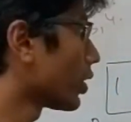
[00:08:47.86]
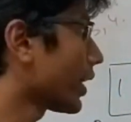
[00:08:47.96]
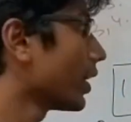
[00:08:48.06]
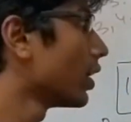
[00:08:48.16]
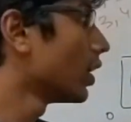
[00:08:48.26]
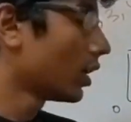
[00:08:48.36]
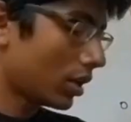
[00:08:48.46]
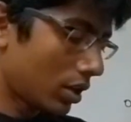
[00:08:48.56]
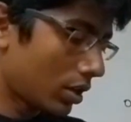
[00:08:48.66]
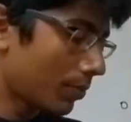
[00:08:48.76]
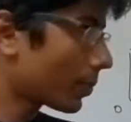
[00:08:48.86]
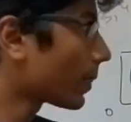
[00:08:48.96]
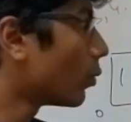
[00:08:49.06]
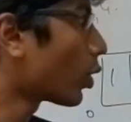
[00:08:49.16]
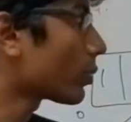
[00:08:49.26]
Okay.
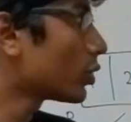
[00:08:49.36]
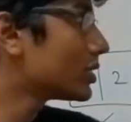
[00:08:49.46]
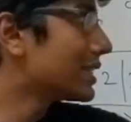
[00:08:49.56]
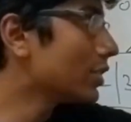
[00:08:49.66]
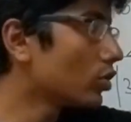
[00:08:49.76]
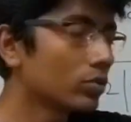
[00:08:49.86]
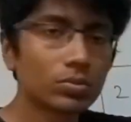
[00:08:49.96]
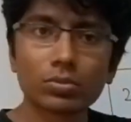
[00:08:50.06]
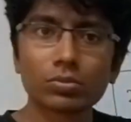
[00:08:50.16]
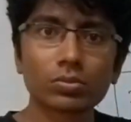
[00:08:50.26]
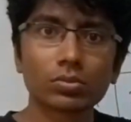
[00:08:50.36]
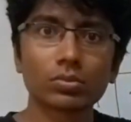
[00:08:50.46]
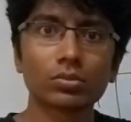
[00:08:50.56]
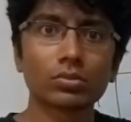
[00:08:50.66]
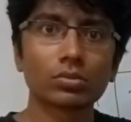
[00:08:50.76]
What about 0?
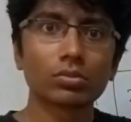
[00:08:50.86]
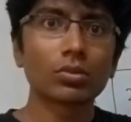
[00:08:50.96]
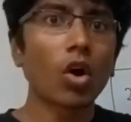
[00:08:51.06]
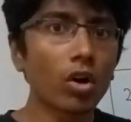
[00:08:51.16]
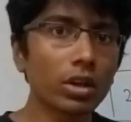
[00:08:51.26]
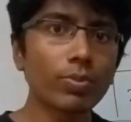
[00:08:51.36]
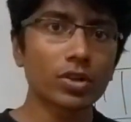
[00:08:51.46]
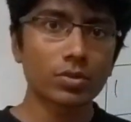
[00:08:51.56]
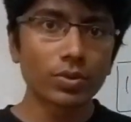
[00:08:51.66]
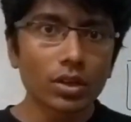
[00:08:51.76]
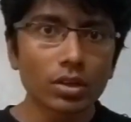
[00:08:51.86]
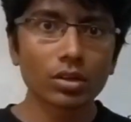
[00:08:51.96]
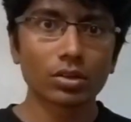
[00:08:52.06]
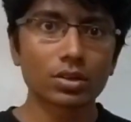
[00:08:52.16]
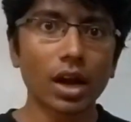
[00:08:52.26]
The only possible
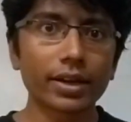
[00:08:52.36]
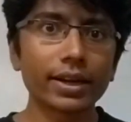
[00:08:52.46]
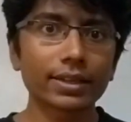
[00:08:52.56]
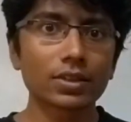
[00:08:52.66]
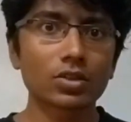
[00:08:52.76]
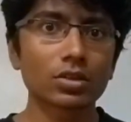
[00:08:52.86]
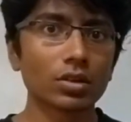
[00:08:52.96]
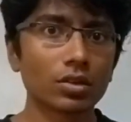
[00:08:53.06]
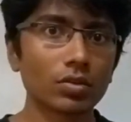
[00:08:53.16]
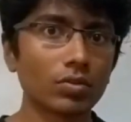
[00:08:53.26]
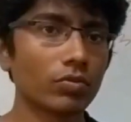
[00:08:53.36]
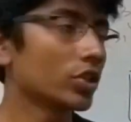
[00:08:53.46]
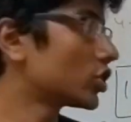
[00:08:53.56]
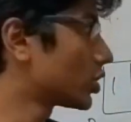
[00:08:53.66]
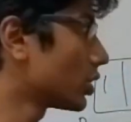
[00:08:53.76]
start indexes
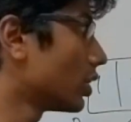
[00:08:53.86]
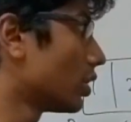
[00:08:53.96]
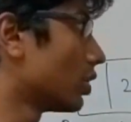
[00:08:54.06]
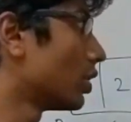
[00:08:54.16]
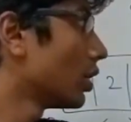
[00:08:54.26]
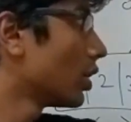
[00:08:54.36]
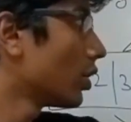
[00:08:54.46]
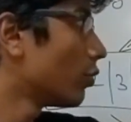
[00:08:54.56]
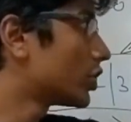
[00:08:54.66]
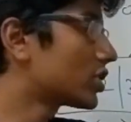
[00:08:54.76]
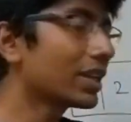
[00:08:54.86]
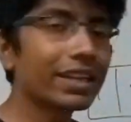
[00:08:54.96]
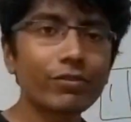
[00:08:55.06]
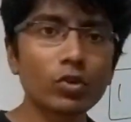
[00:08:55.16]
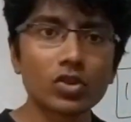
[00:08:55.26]
which
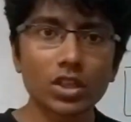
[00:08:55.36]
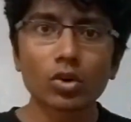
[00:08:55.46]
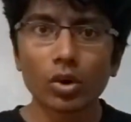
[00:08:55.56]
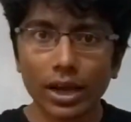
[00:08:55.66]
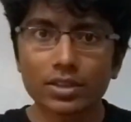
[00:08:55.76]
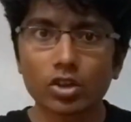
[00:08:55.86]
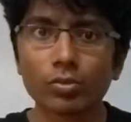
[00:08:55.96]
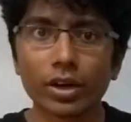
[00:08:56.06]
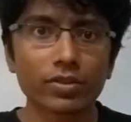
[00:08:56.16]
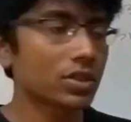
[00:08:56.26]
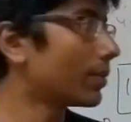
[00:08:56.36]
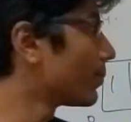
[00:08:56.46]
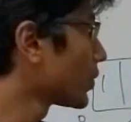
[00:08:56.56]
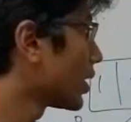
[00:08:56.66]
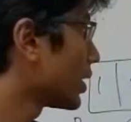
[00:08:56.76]
still give you 0 as a cumulative sum
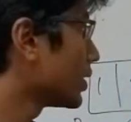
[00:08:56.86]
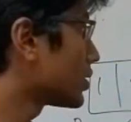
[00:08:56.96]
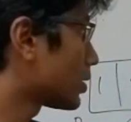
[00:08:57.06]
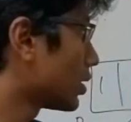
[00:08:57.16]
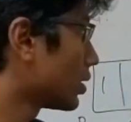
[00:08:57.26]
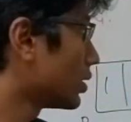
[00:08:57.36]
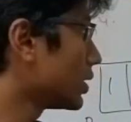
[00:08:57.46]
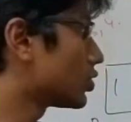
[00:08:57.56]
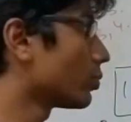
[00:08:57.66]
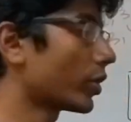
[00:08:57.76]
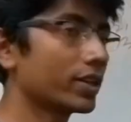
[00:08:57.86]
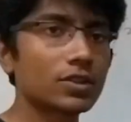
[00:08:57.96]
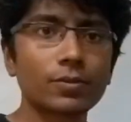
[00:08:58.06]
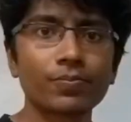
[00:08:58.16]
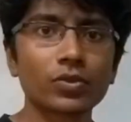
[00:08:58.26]
is these two
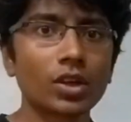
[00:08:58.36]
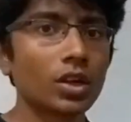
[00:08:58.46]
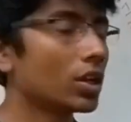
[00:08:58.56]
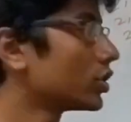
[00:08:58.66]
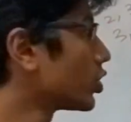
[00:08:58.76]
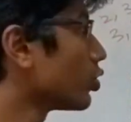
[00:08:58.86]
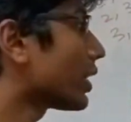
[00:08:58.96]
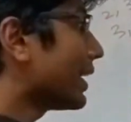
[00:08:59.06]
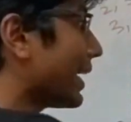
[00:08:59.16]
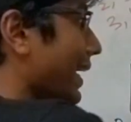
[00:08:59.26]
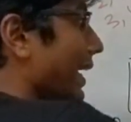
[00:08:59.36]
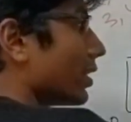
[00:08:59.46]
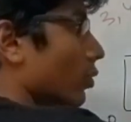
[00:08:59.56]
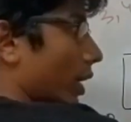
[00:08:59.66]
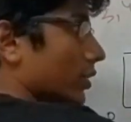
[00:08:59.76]
points. So you can take
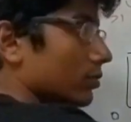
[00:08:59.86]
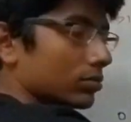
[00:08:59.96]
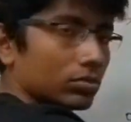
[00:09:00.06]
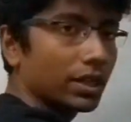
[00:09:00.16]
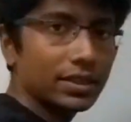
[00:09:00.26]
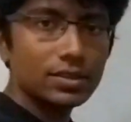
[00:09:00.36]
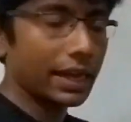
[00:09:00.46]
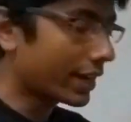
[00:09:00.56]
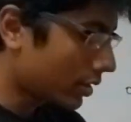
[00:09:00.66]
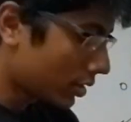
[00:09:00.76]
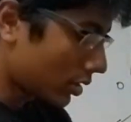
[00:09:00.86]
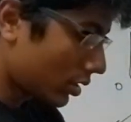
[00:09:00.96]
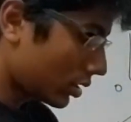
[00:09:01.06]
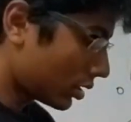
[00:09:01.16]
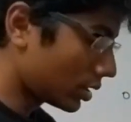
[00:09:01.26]
either one, either side.
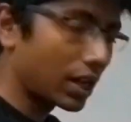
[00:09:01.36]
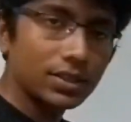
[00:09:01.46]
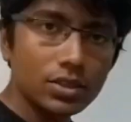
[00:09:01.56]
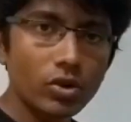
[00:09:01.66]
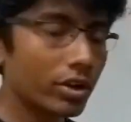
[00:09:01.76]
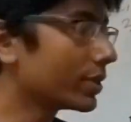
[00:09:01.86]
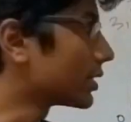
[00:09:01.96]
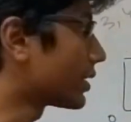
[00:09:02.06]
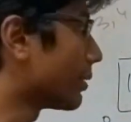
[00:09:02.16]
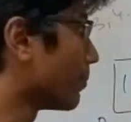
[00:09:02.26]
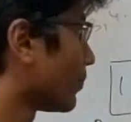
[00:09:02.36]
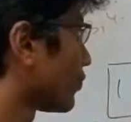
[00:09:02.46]
The answer is going to be the same.